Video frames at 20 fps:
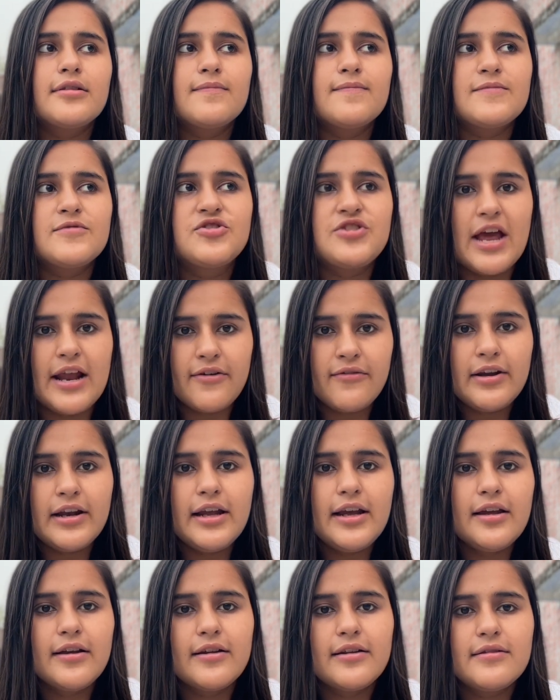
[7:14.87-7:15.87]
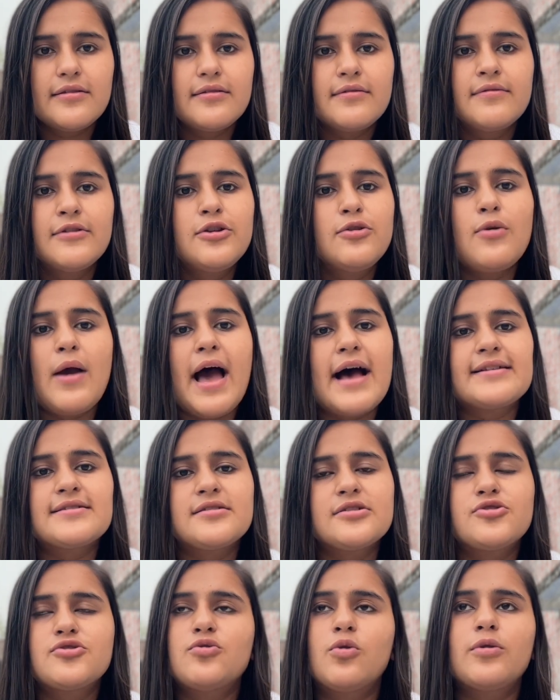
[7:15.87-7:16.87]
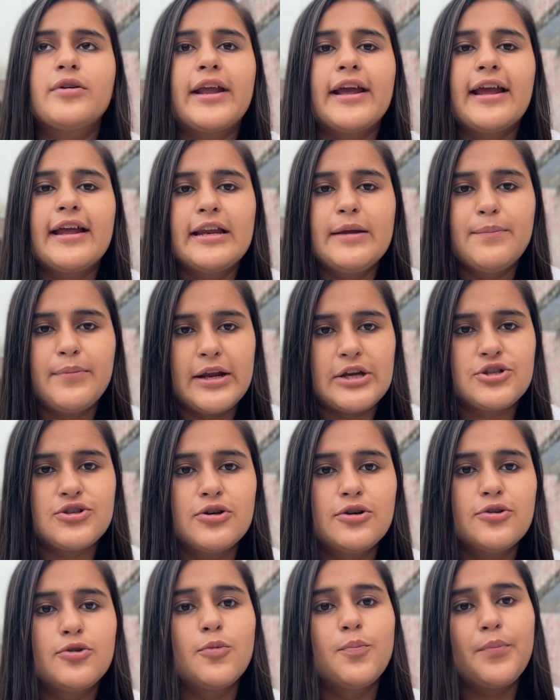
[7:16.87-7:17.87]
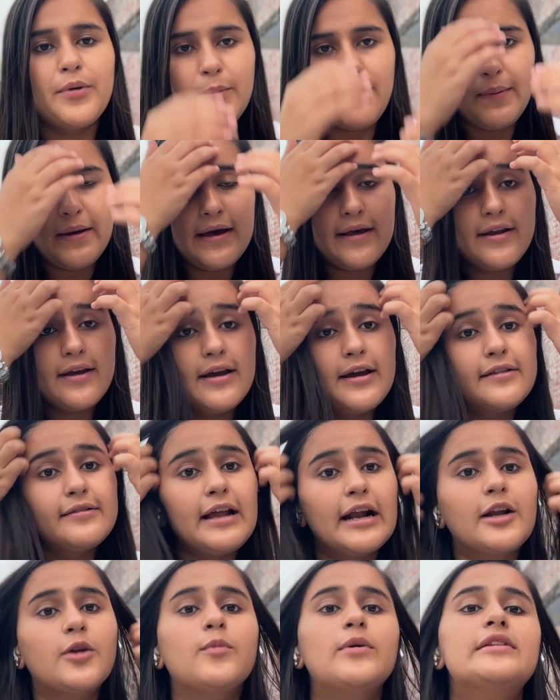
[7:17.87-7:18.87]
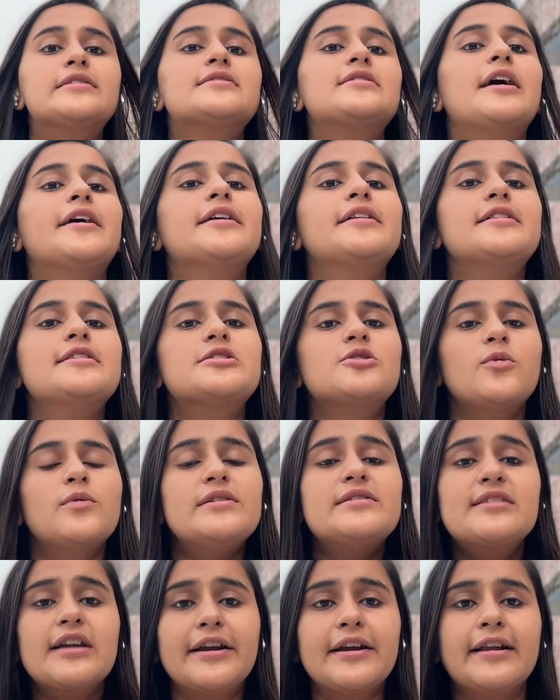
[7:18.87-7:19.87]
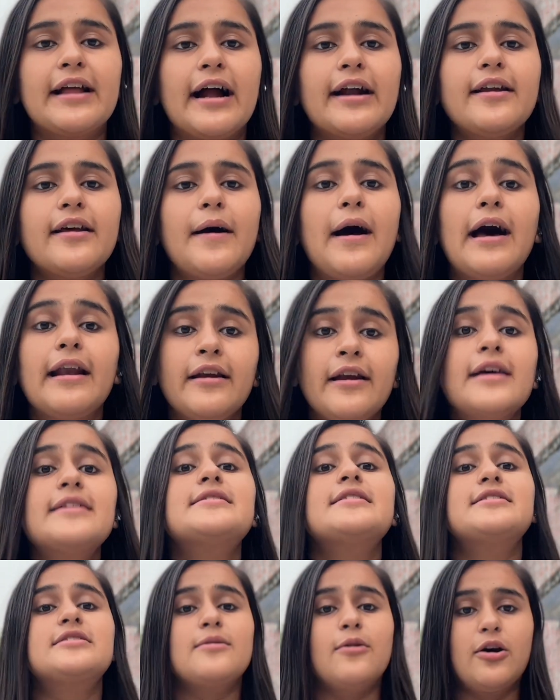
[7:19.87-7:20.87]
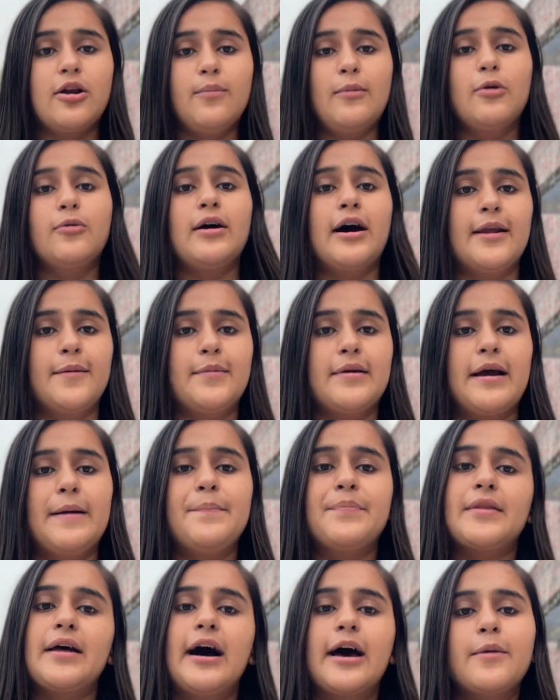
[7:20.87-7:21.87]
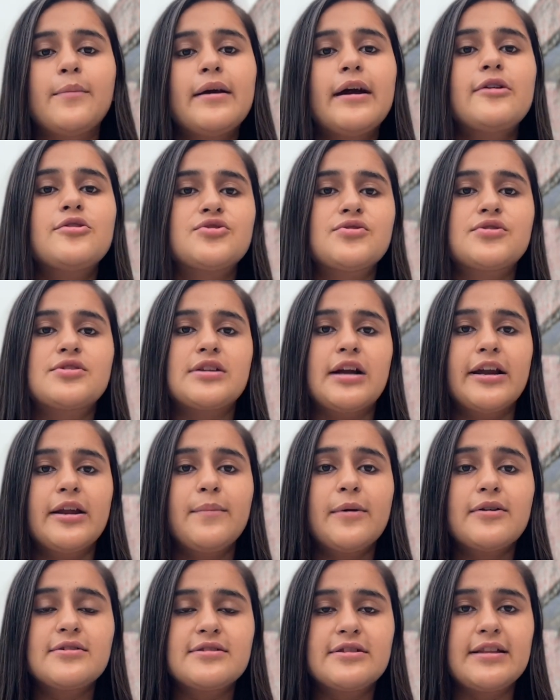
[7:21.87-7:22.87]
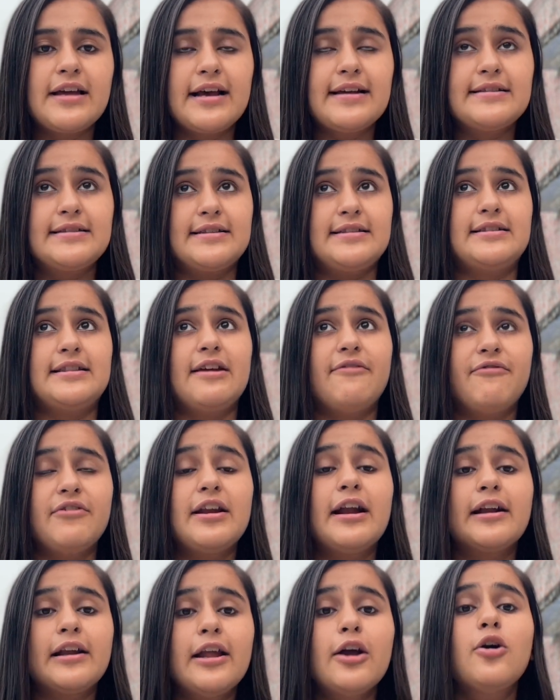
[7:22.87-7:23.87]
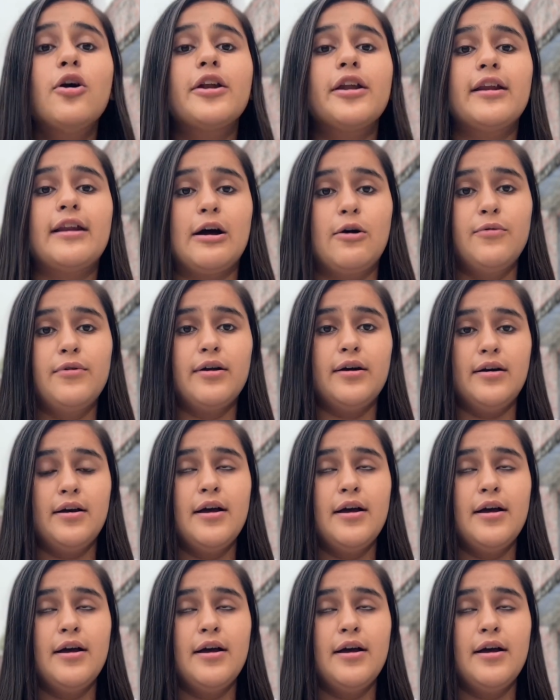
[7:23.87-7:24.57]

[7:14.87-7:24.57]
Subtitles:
Generally, as such, don't take any pressure to prepare that we'll study this or we'll study that, unless it's all about RBI you should study, because that's definitely gonna round